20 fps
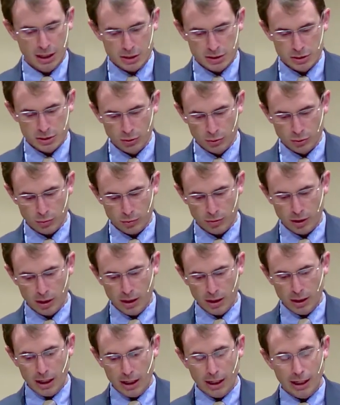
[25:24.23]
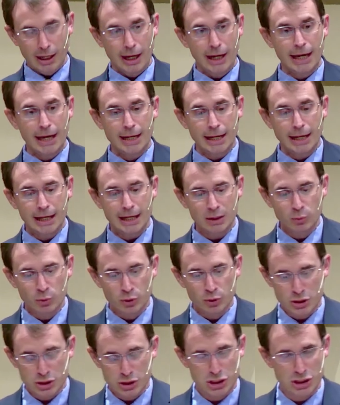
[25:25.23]
So and he
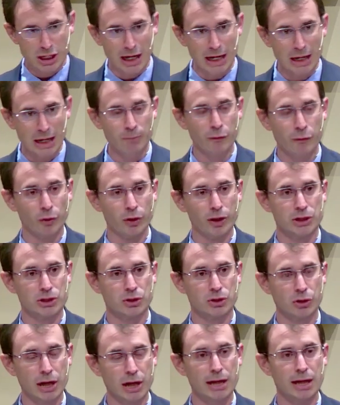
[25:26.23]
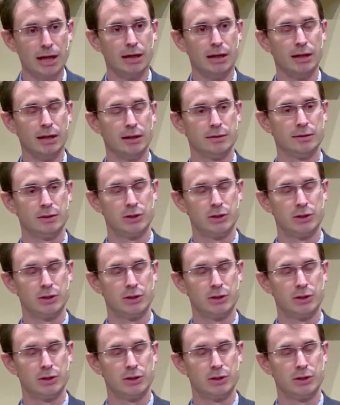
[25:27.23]
was shamefully treated,